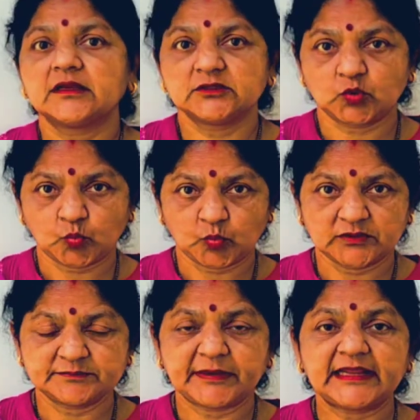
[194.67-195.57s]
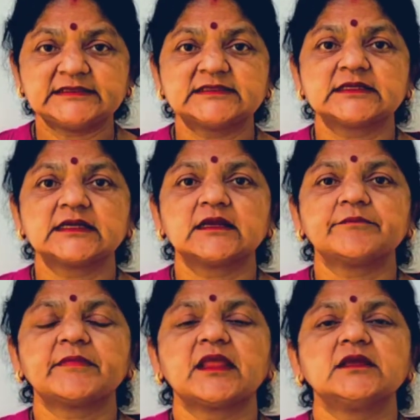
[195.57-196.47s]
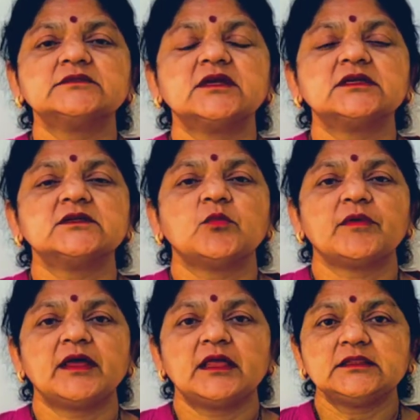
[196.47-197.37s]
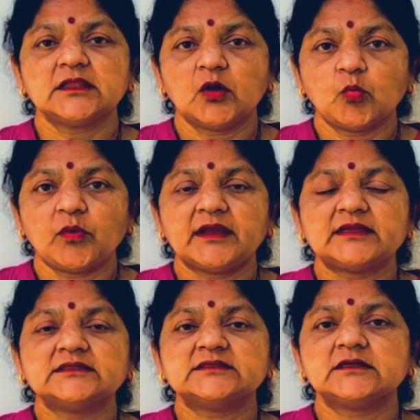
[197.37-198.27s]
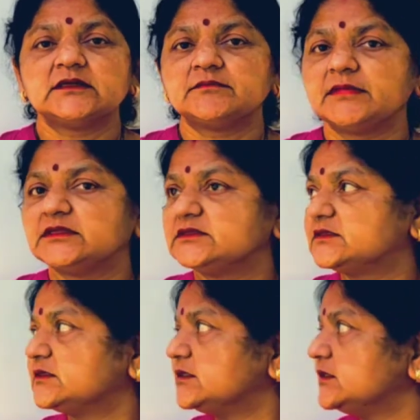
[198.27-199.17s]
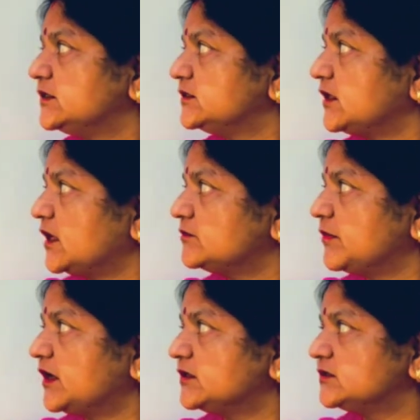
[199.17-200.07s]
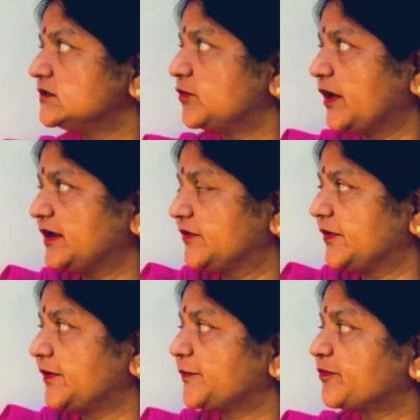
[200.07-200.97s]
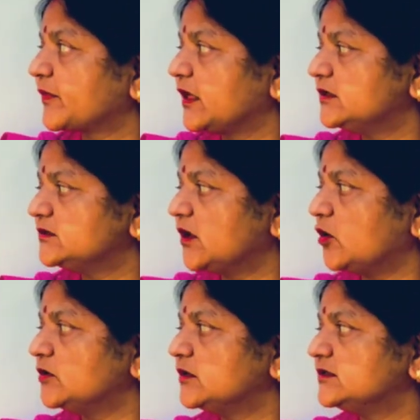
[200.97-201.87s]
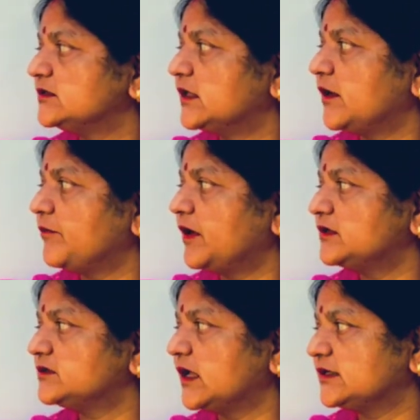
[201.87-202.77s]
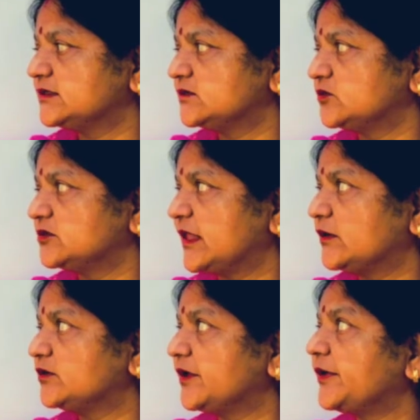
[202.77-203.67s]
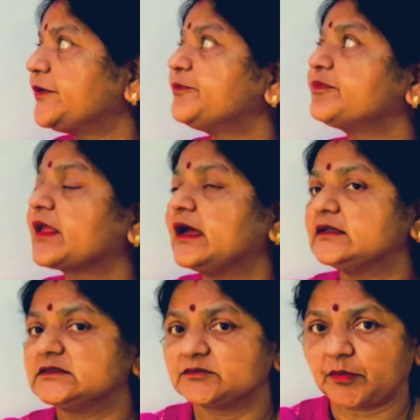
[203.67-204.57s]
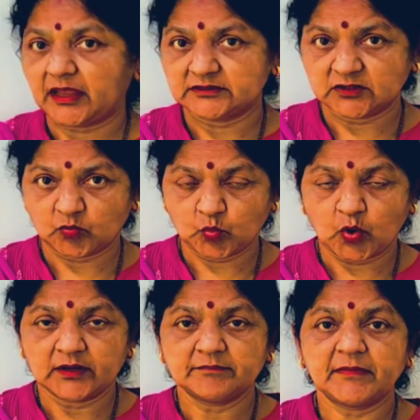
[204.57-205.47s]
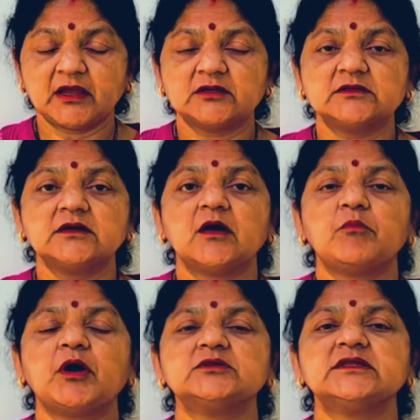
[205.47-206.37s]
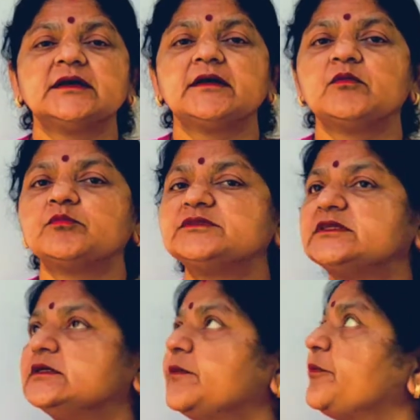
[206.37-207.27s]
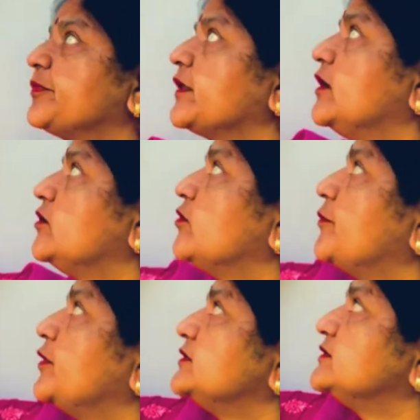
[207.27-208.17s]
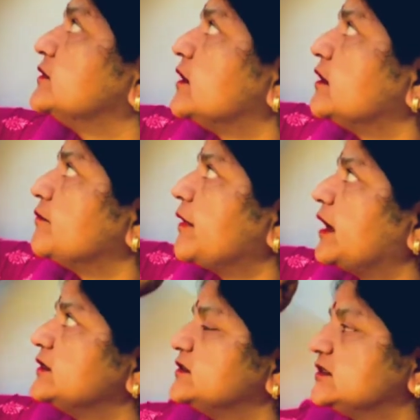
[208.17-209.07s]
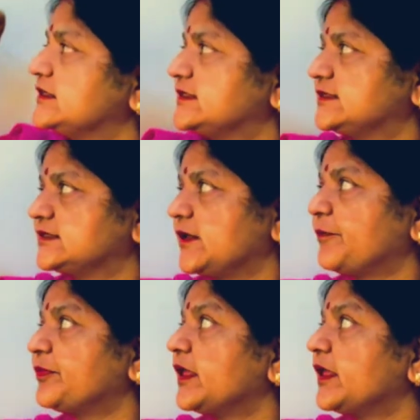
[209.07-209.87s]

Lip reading: Loaves of bread, the bakers whom we call padders, and the little children. Now, before starting the story, let us first of all know about the author, Lucio Rodrigues.